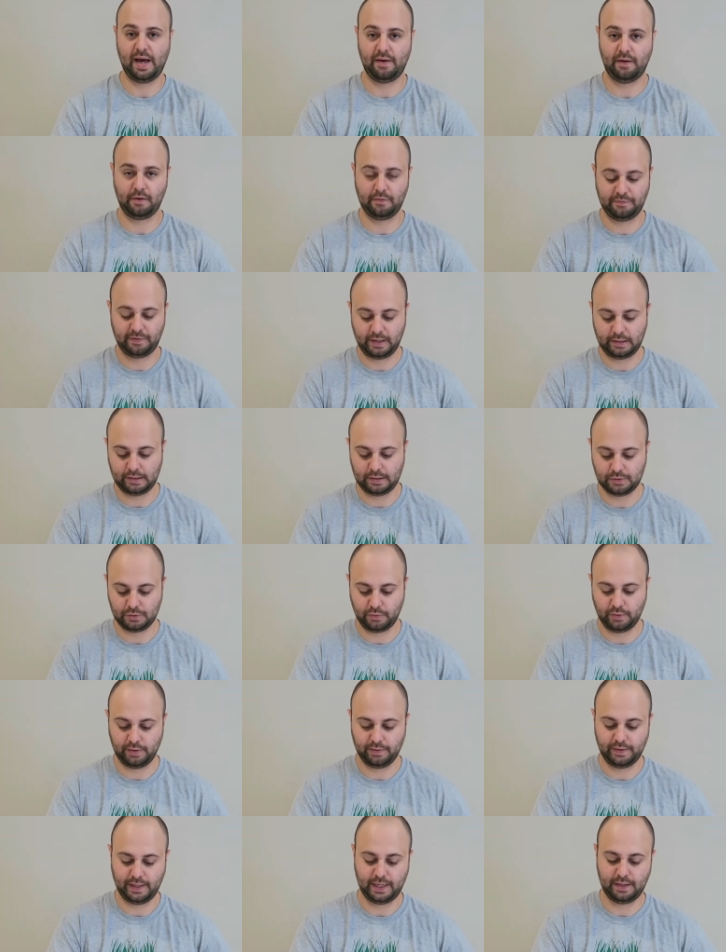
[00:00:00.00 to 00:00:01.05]
out our fragrance
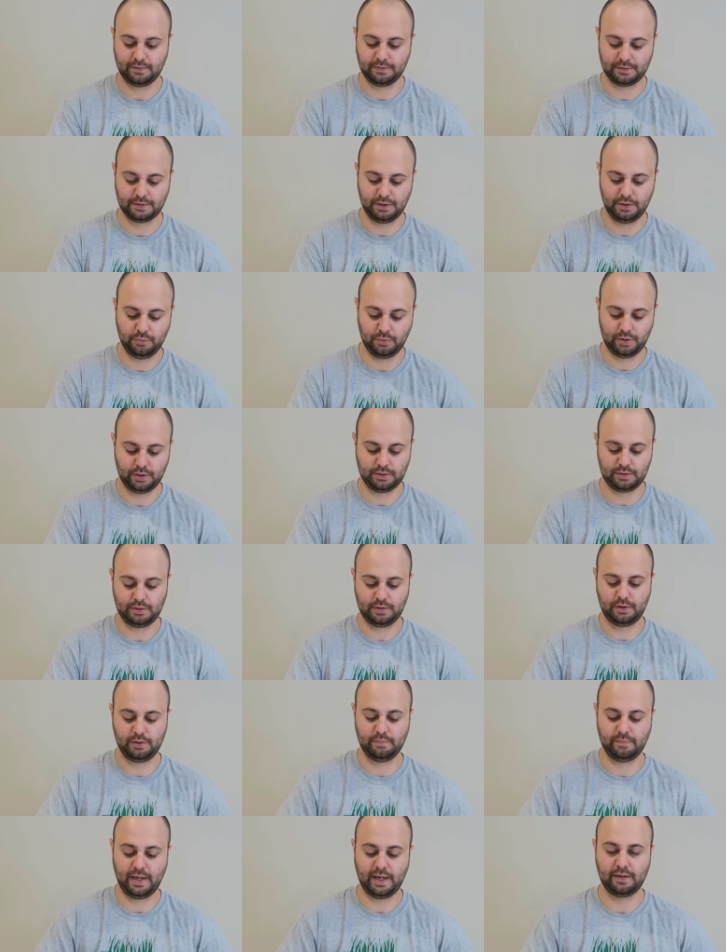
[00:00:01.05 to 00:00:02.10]
oil now. So you want to
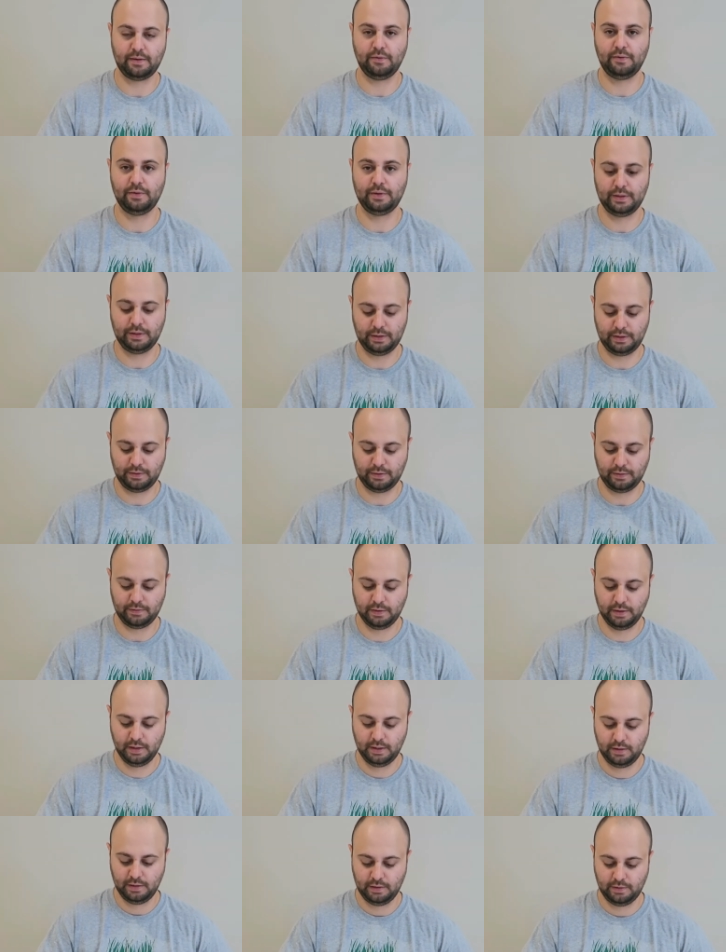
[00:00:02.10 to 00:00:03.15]
turn back on your
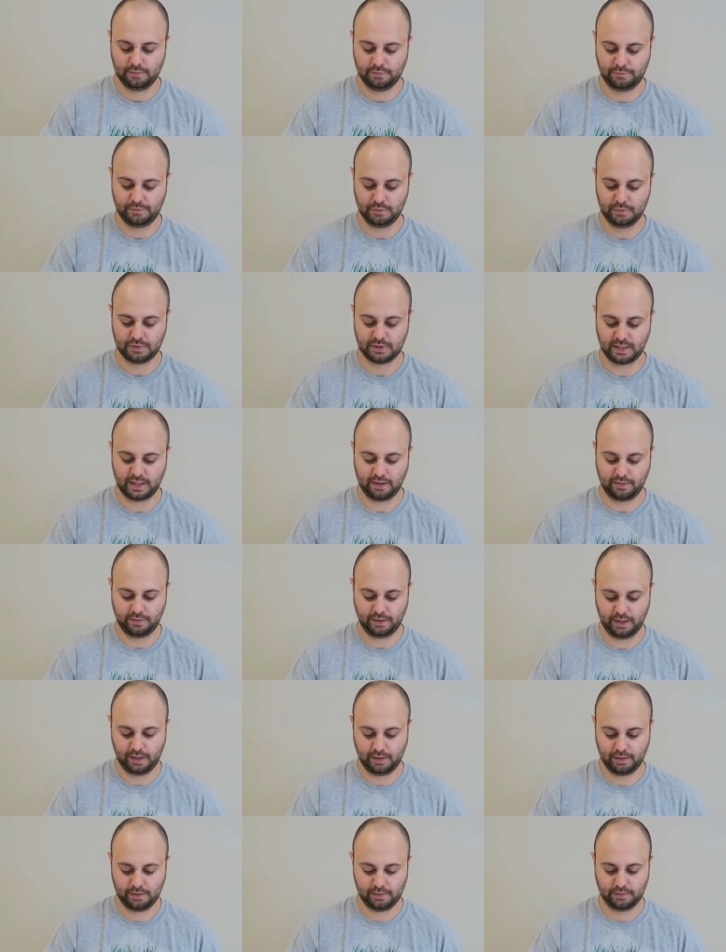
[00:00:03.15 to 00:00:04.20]
food scale
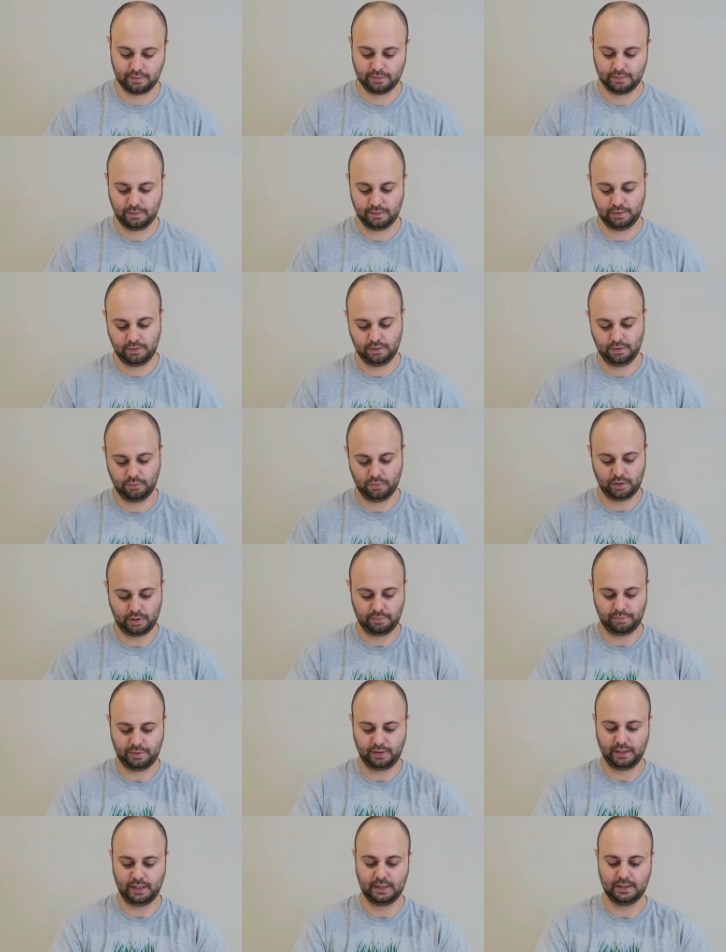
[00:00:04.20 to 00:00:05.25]
here. You want
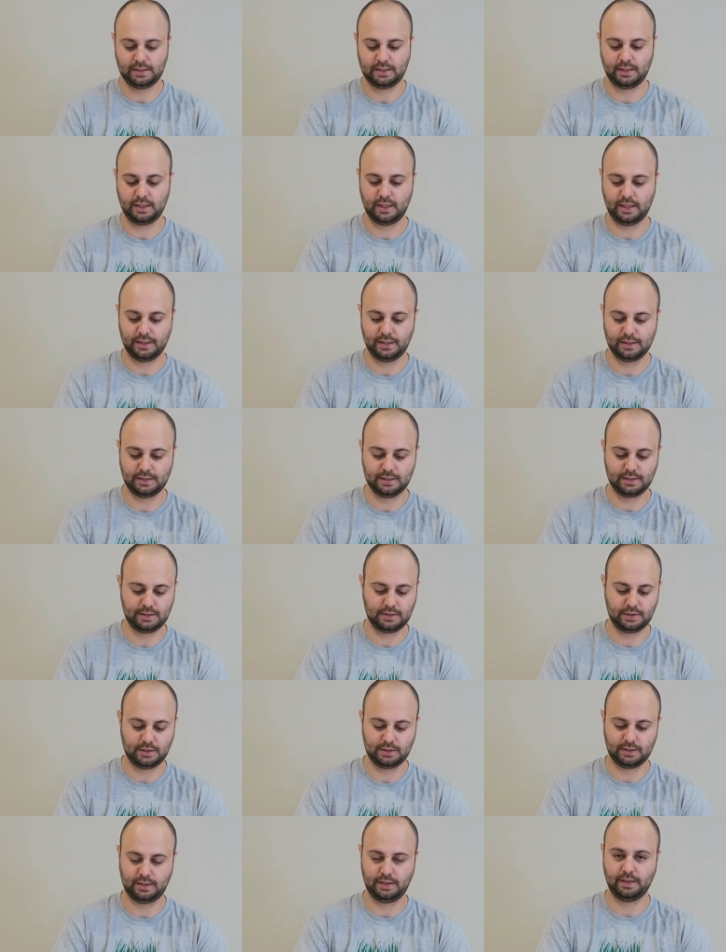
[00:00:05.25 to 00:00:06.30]
to place, this is
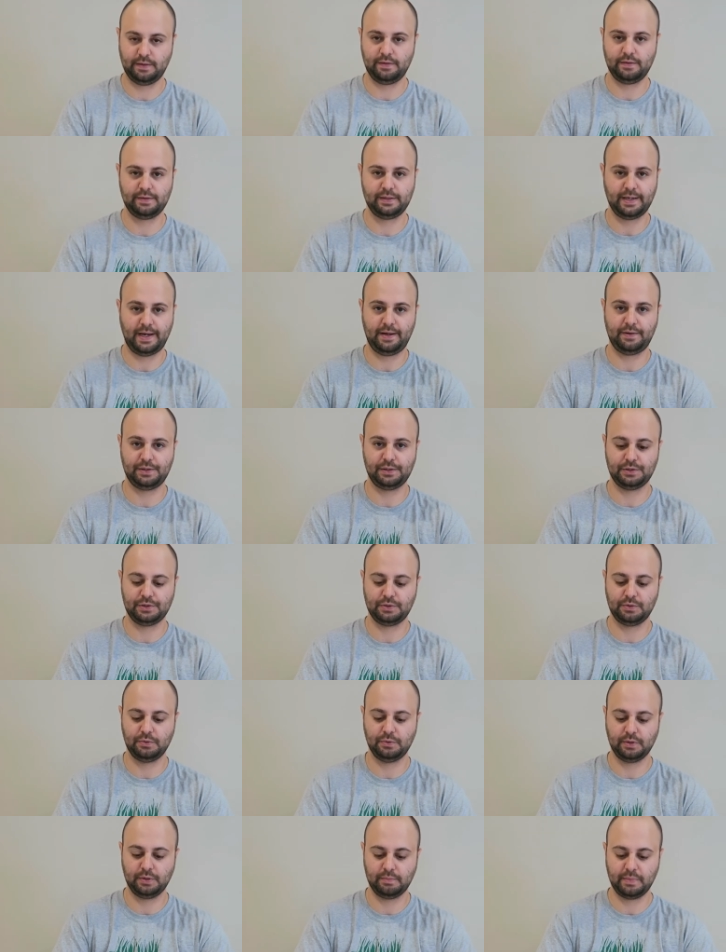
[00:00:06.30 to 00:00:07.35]
just another dollar
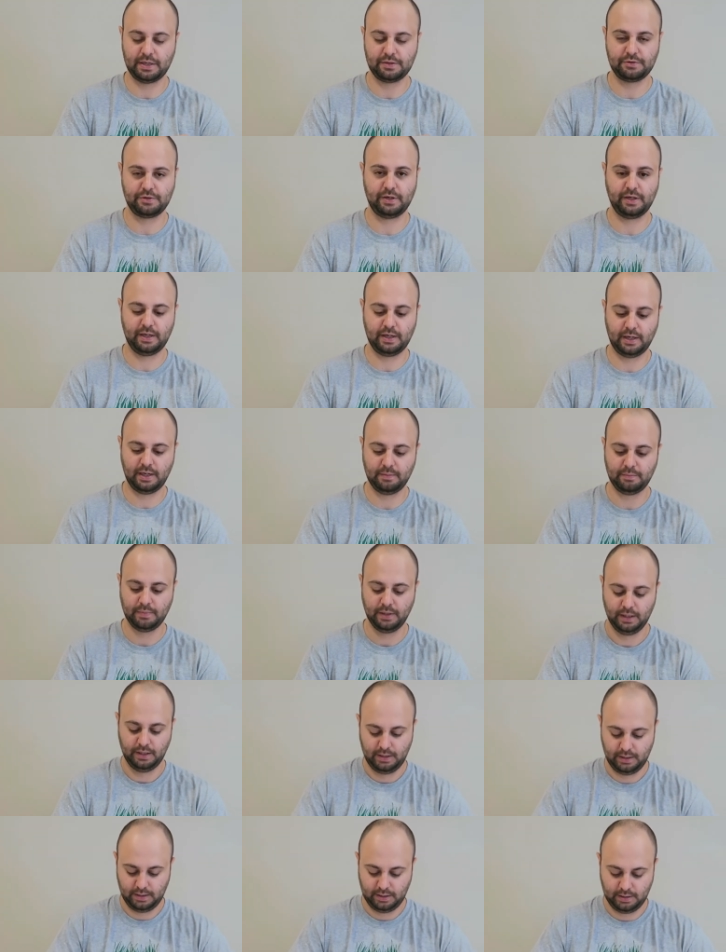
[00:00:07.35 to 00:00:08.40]
store measuring cup.
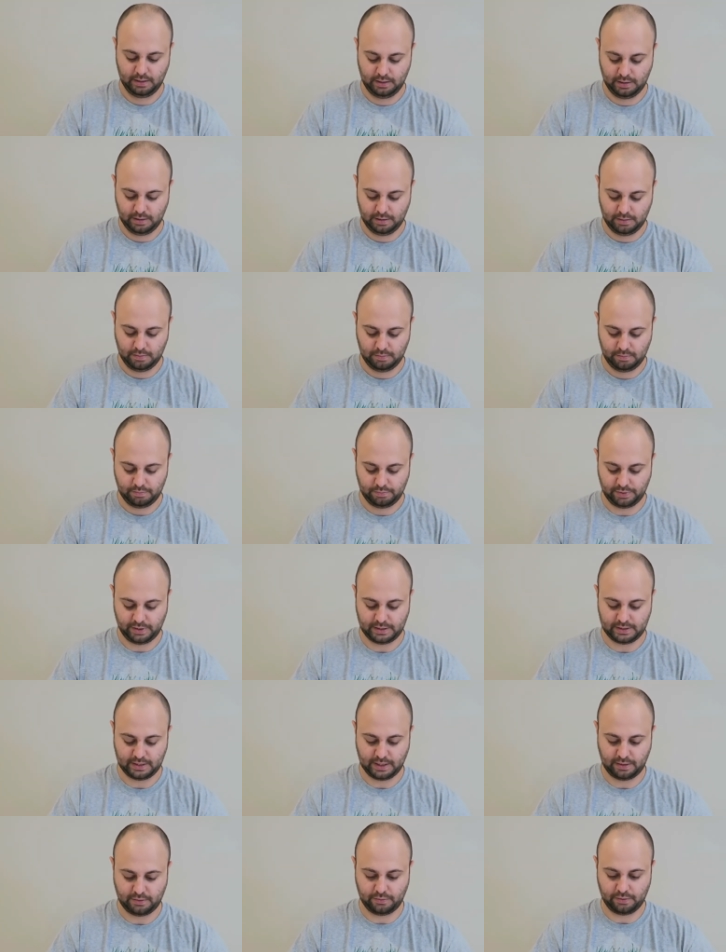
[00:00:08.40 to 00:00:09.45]

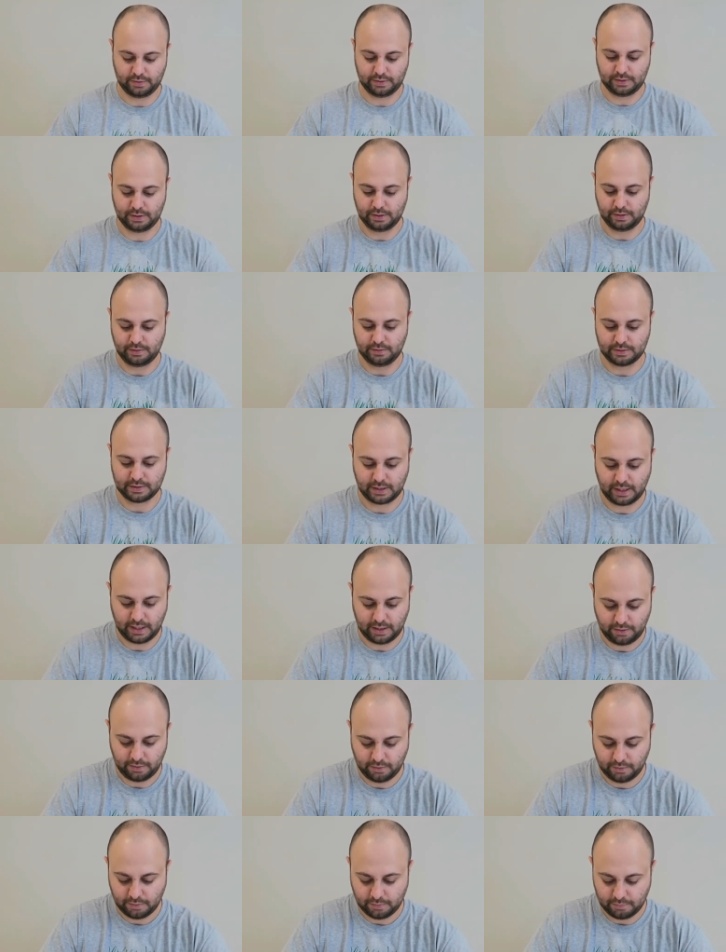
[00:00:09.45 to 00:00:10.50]
Place that onto your
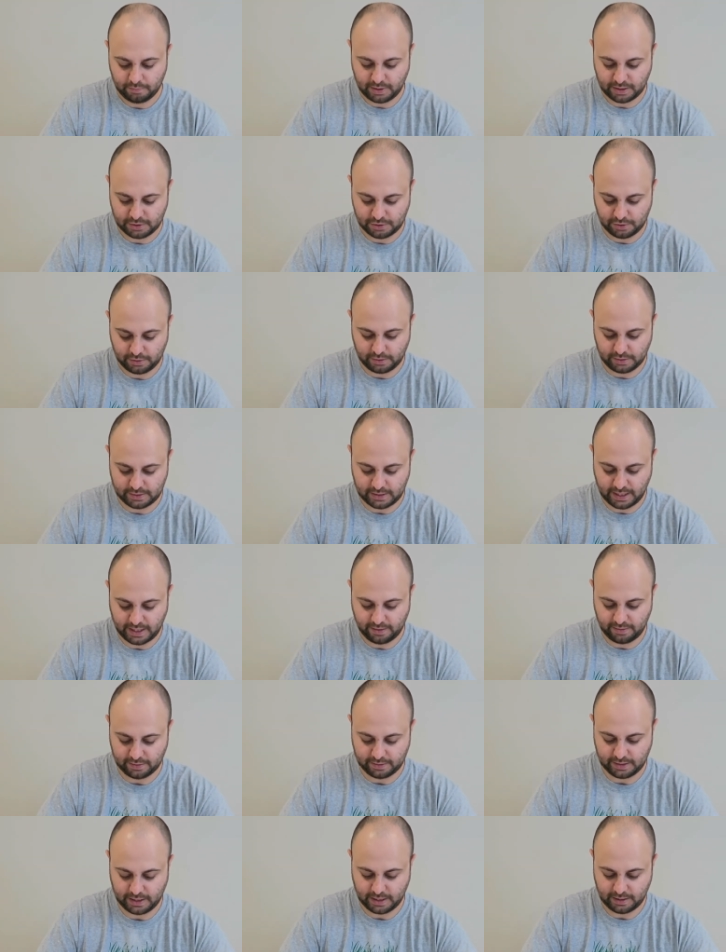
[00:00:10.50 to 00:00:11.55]
scale. Make sure you
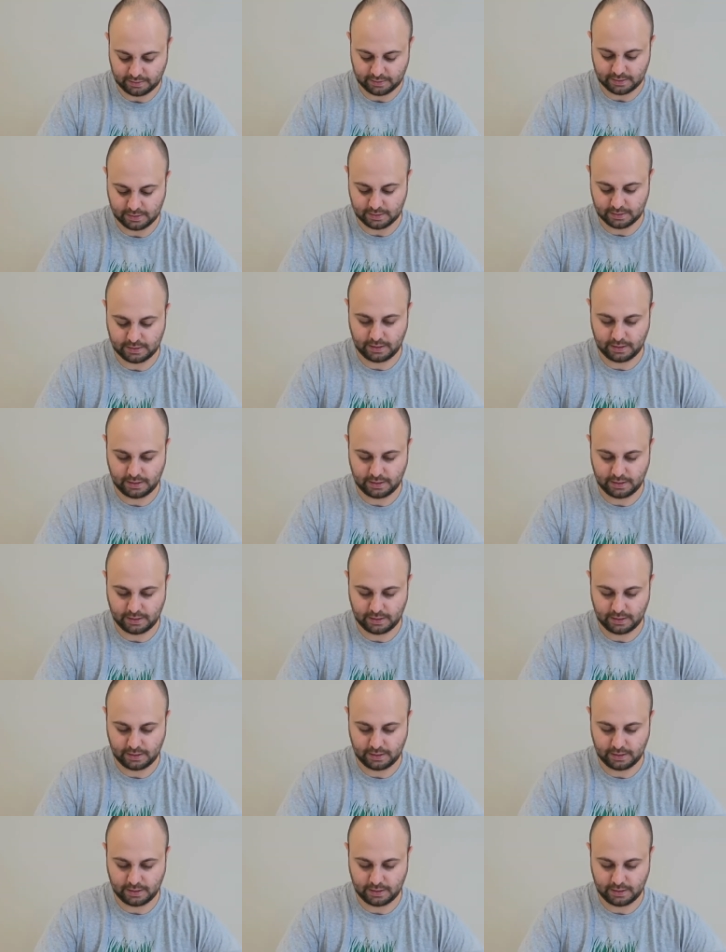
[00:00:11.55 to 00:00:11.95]
tear it down to